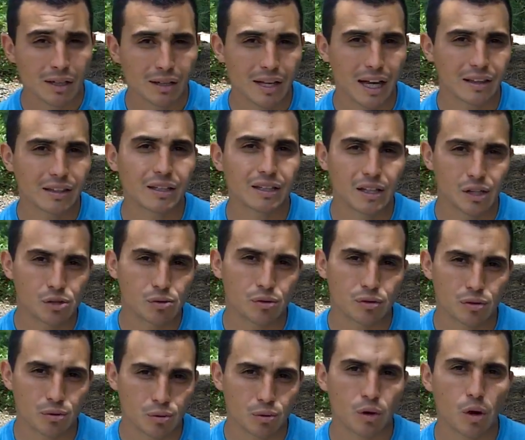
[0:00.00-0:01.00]
let the
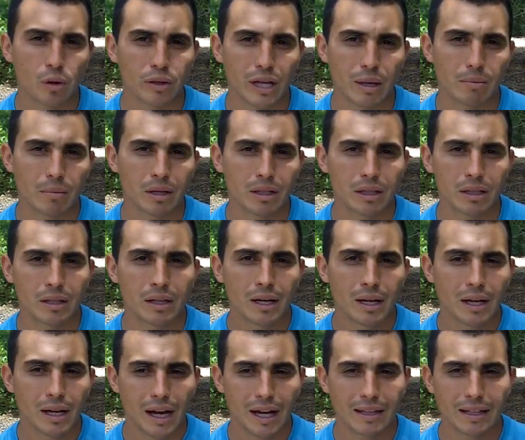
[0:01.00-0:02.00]
interest grow on that money,
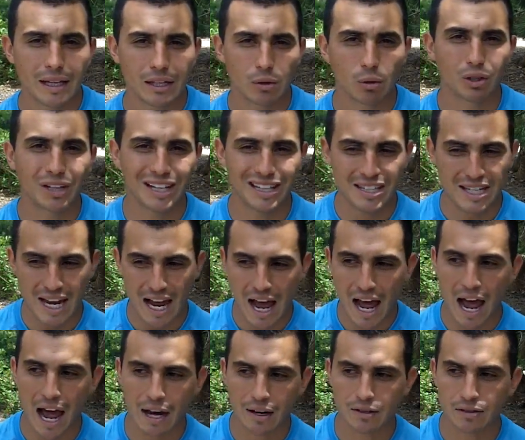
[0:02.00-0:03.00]
and then you'll get
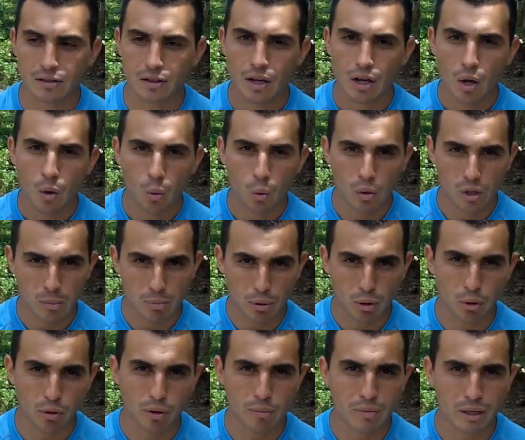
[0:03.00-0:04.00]
taxed when you
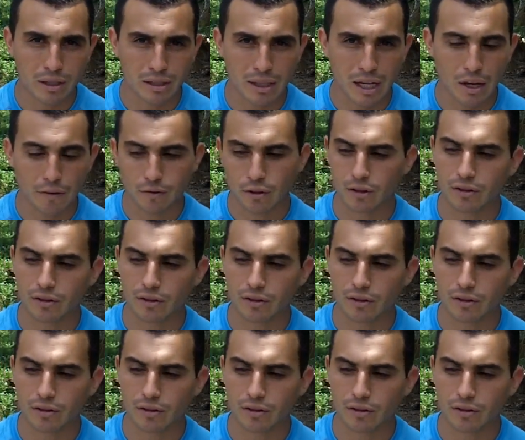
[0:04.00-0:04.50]
pull the money out.